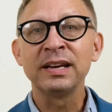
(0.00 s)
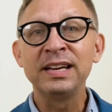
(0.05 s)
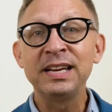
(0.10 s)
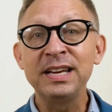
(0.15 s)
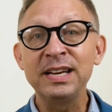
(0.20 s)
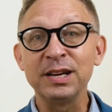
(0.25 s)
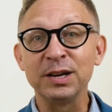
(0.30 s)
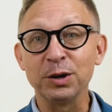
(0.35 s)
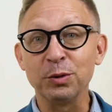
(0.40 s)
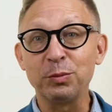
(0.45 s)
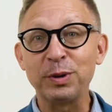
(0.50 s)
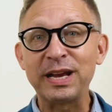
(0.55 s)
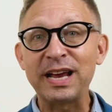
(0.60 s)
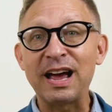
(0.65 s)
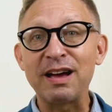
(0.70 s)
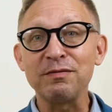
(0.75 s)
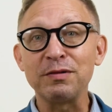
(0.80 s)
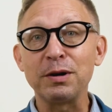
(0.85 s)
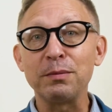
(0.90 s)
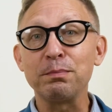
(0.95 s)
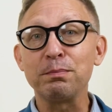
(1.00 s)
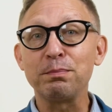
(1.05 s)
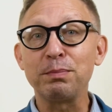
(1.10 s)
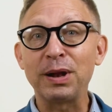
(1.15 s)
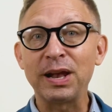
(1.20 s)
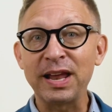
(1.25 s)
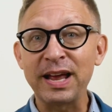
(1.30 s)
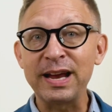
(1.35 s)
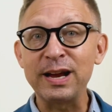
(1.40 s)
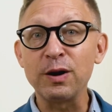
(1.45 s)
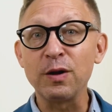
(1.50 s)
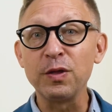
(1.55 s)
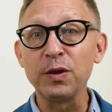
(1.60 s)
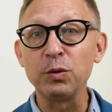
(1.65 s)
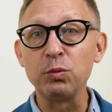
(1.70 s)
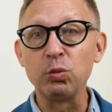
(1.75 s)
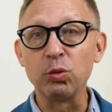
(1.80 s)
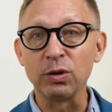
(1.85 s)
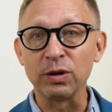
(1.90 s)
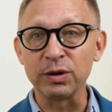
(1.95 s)
Here we have a play on the
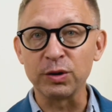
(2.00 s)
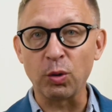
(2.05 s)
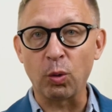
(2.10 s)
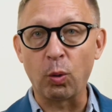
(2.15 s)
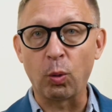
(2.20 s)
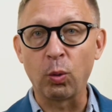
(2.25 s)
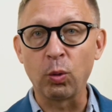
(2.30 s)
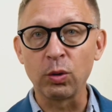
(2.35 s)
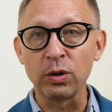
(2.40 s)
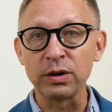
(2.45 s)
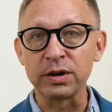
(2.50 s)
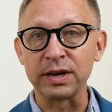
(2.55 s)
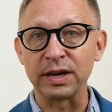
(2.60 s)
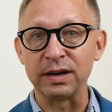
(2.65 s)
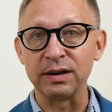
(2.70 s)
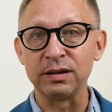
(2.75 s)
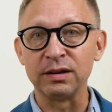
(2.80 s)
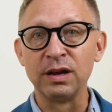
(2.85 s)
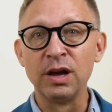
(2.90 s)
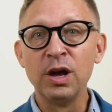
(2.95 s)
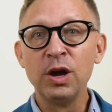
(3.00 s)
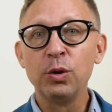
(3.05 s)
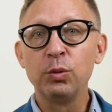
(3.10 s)
word organ,